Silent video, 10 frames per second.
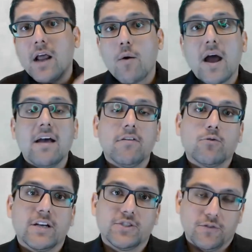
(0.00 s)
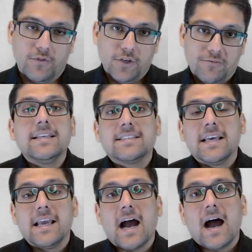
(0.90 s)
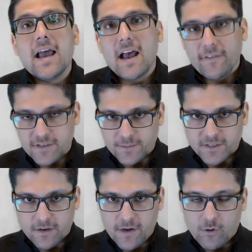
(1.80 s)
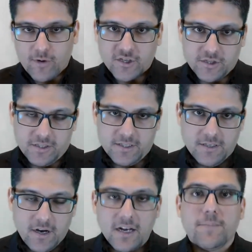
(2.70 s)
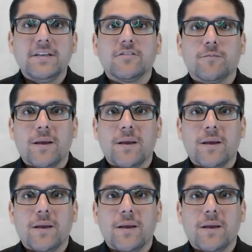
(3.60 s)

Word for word: now I have a question for you. Let's say I have some survey questions on a piece of